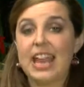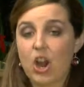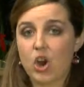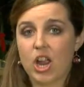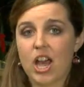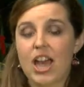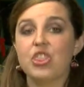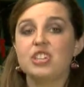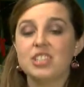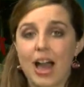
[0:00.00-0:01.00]
area at
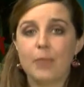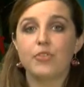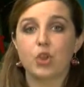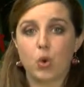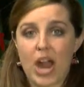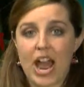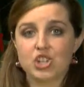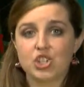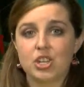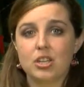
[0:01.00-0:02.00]
the time of the
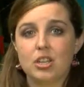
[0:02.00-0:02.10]
crash.